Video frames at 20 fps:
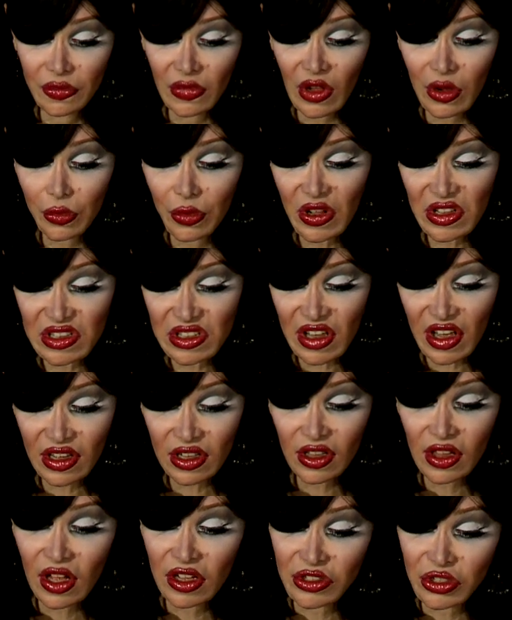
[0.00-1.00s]
what
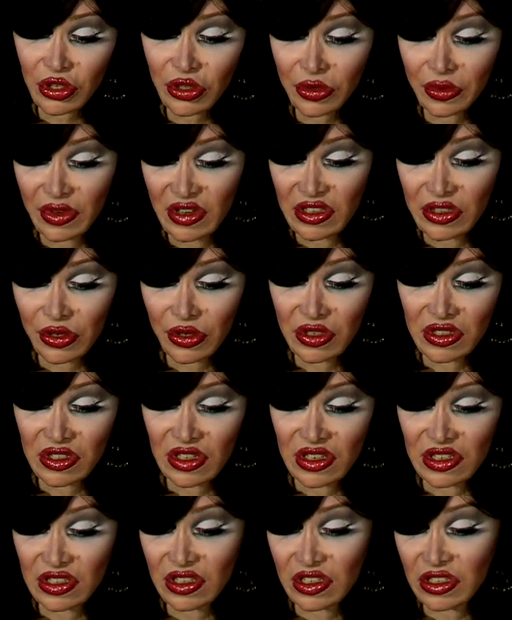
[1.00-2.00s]
psychological
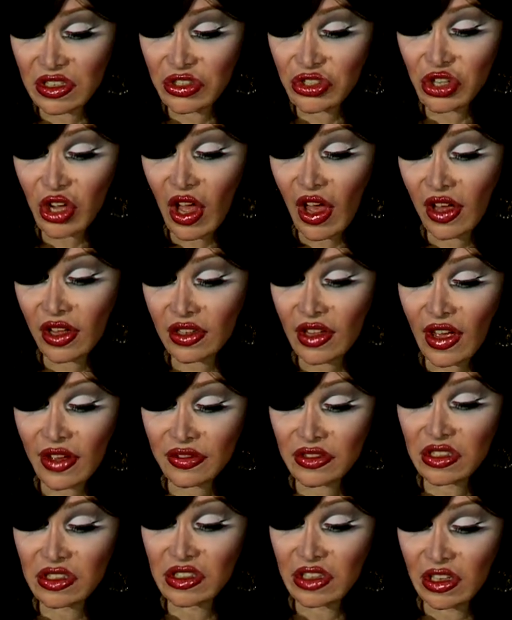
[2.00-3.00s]
resources does a child have
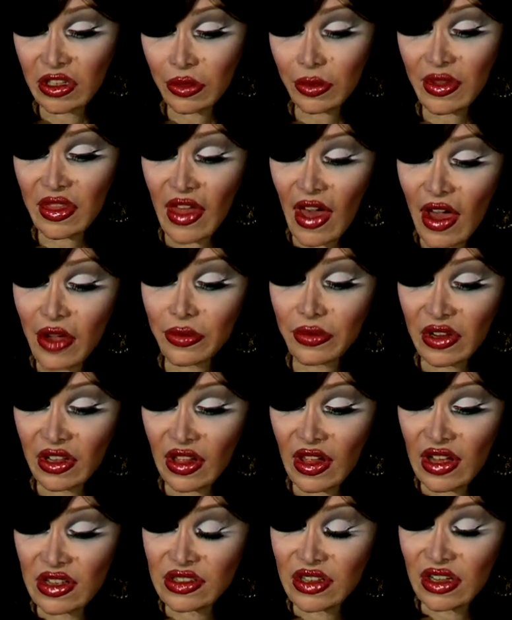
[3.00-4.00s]
to deal with that
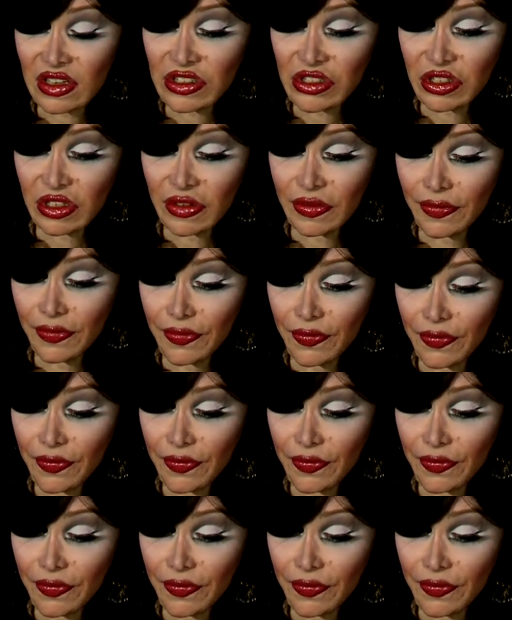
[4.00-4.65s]
realization?